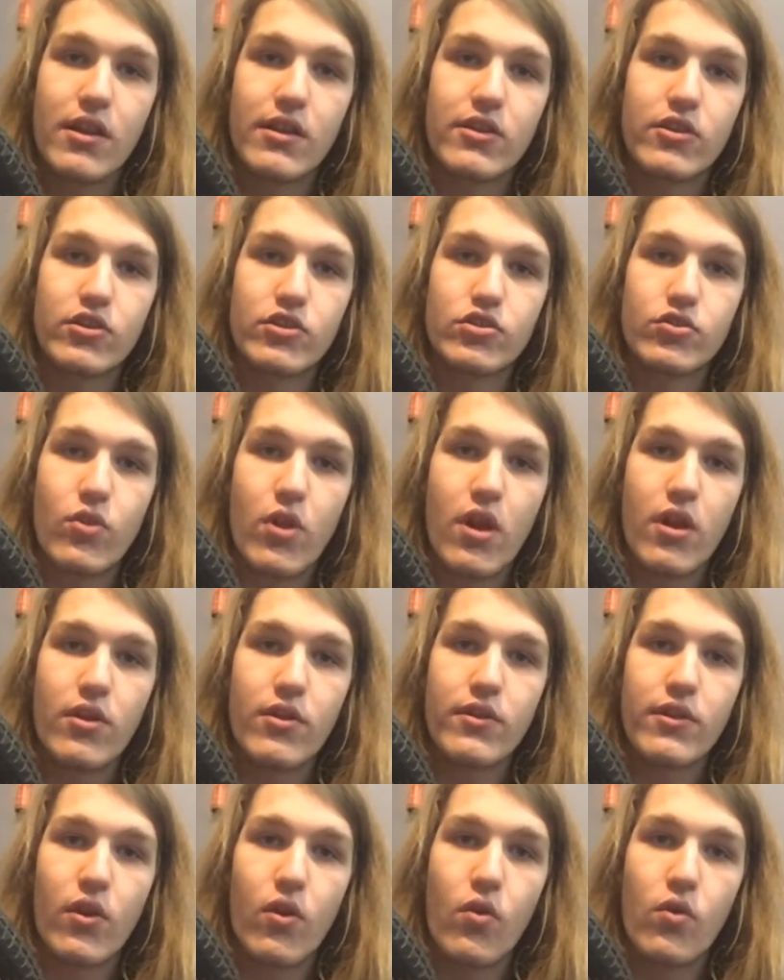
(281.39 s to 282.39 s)
They're
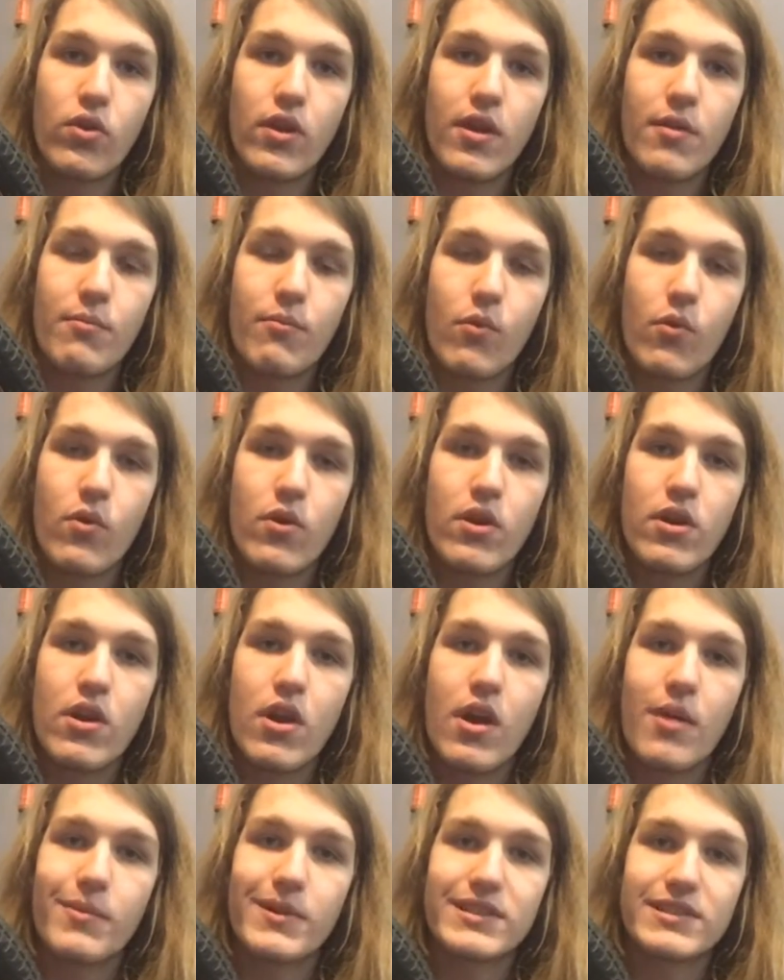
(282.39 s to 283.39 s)
stronger, they hold up more,
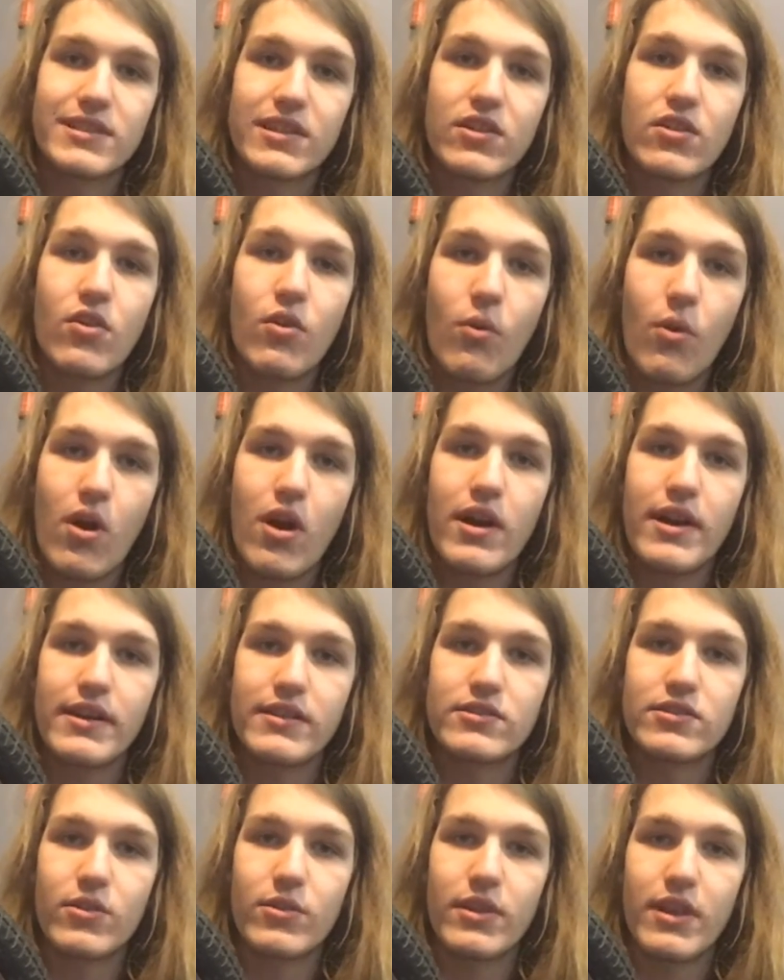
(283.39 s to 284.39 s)
but single wall
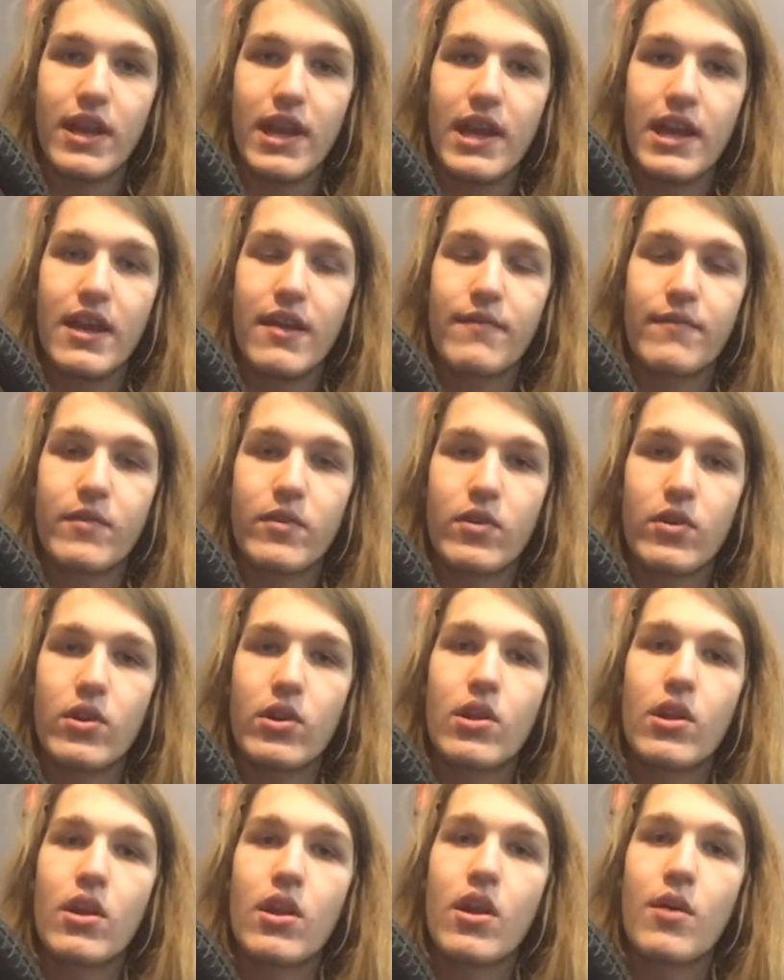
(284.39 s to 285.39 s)
is okay. If
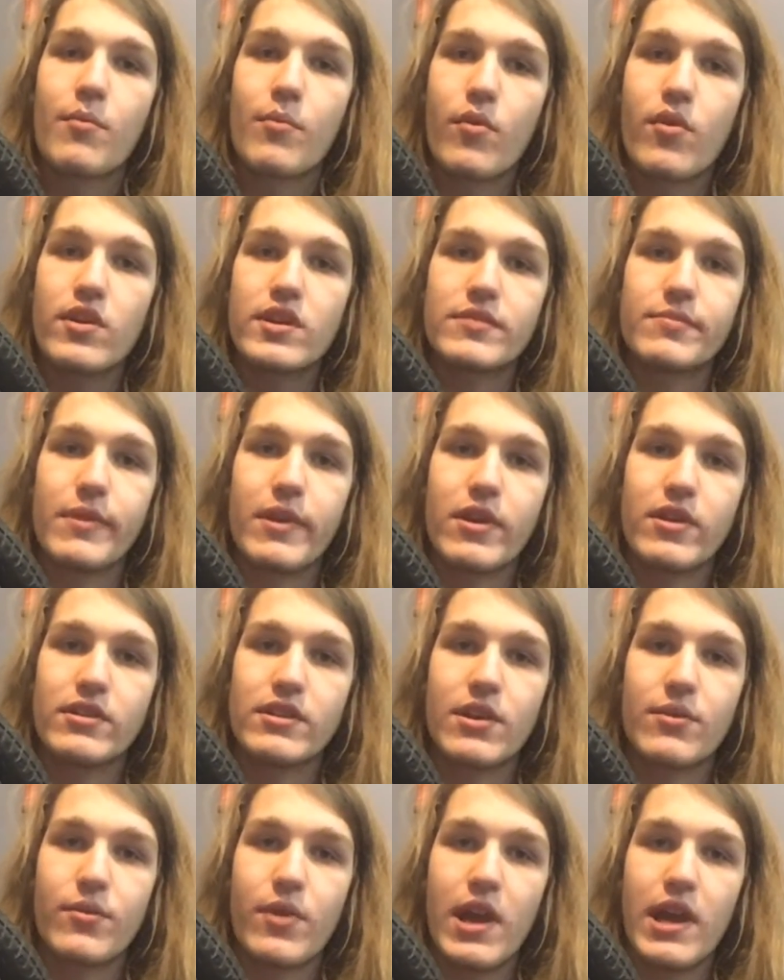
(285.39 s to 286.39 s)
you're more
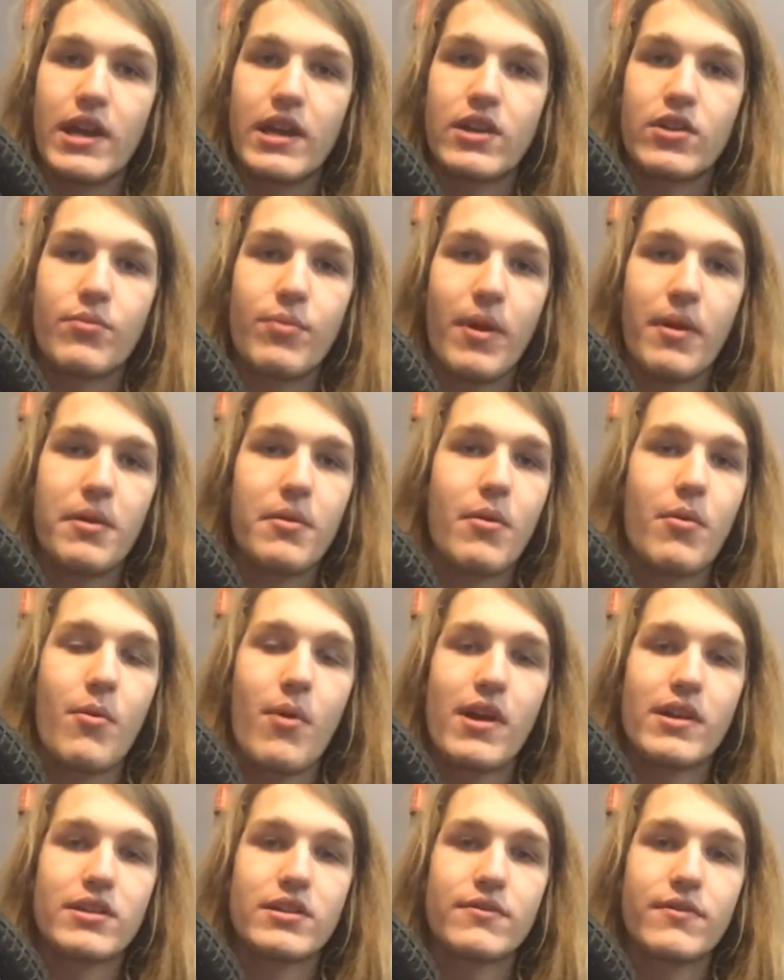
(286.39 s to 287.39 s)
experienced at riding, you probably won't
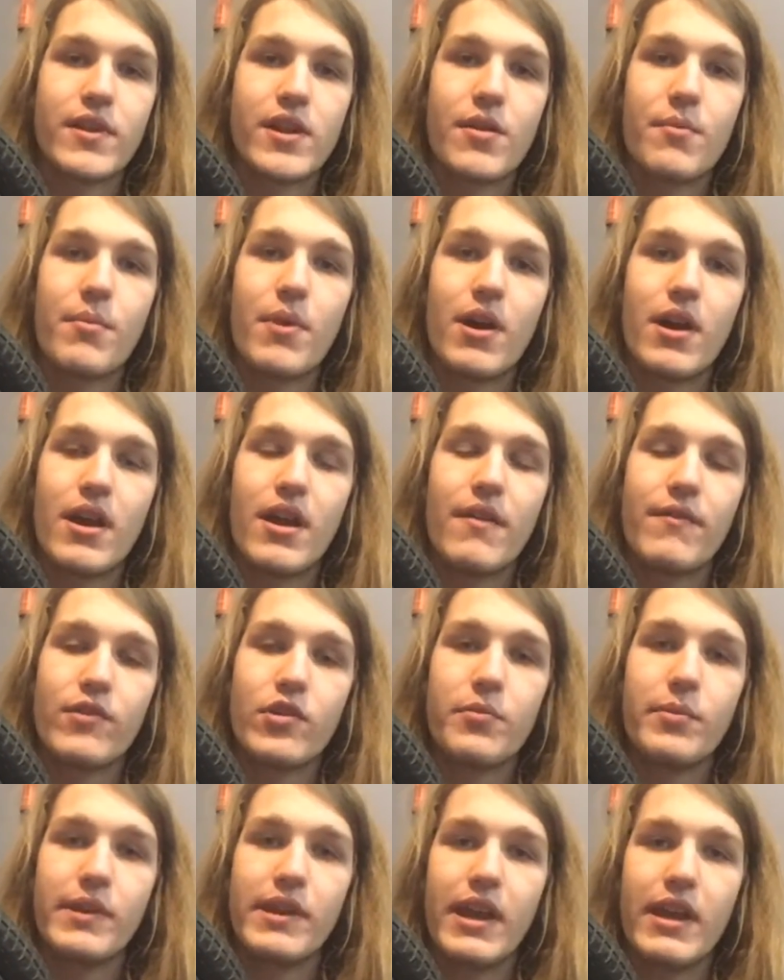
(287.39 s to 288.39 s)
watch this video, but if
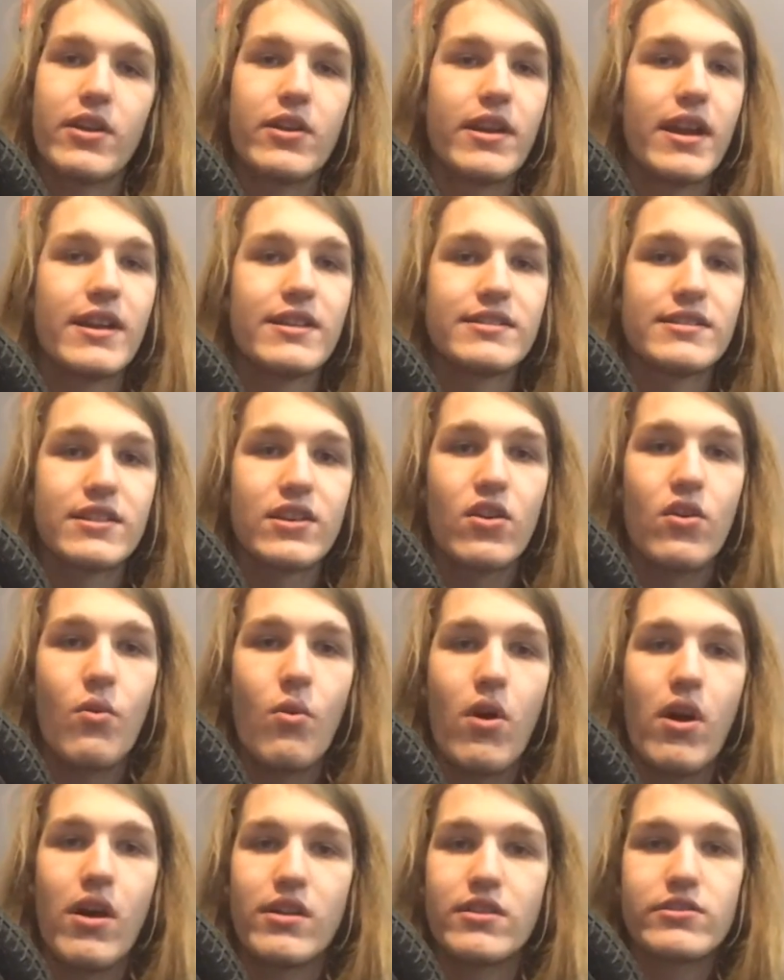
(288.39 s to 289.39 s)
you're a beginner, yeah, single
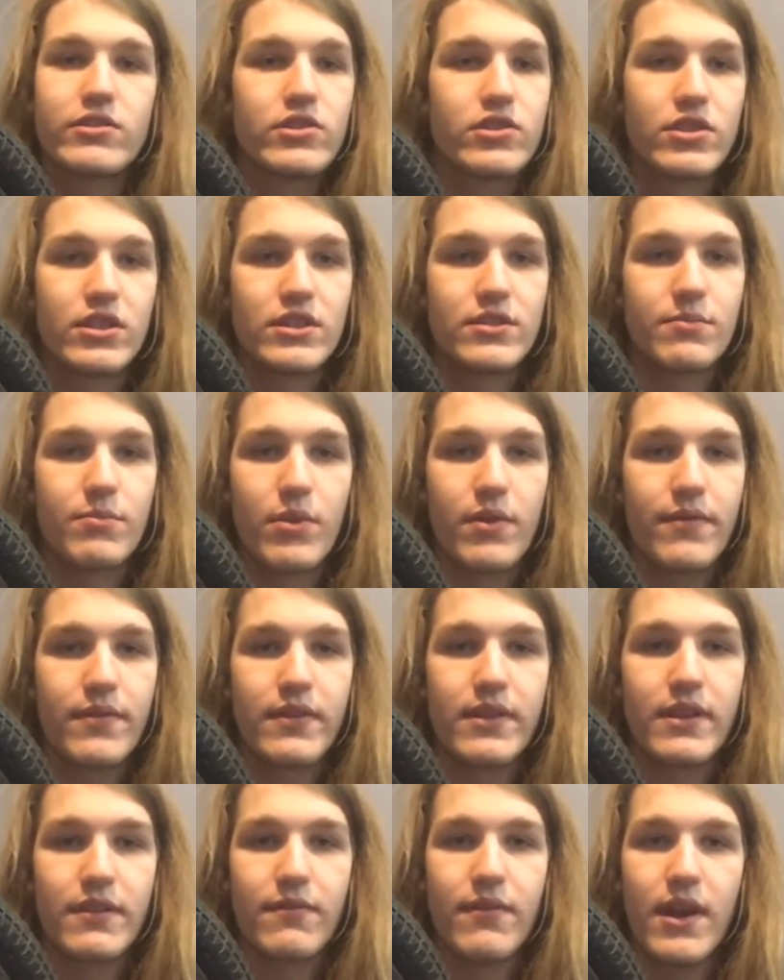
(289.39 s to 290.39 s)
wall is just
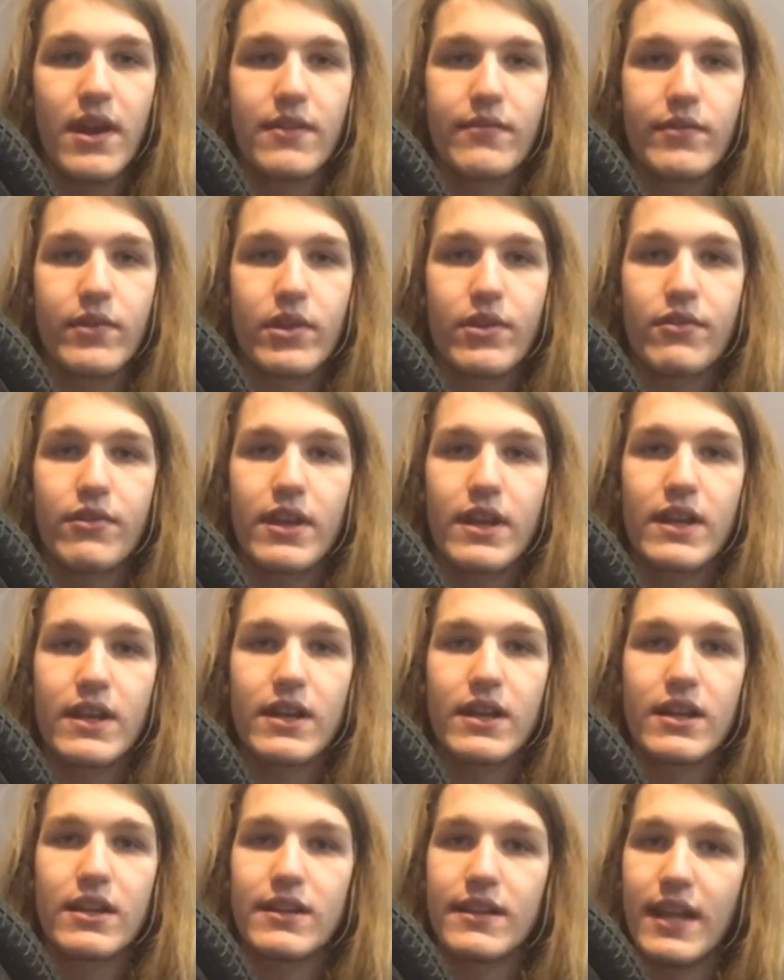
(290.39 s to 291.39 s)
perfectly fine for you. You're not
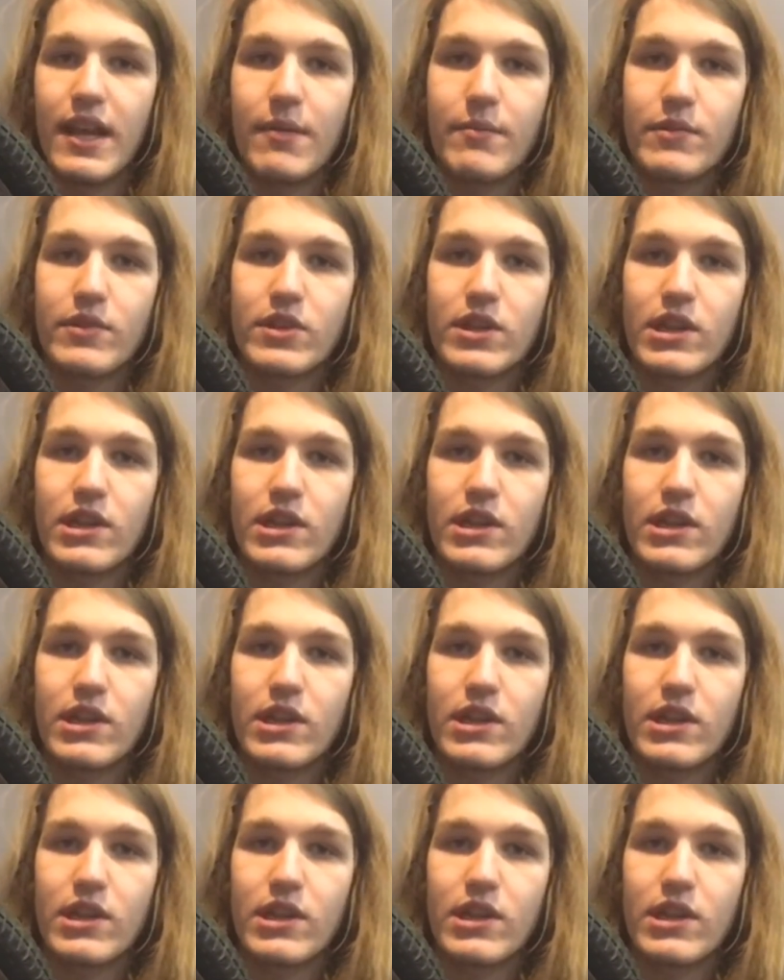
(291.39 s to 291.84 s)
going to damage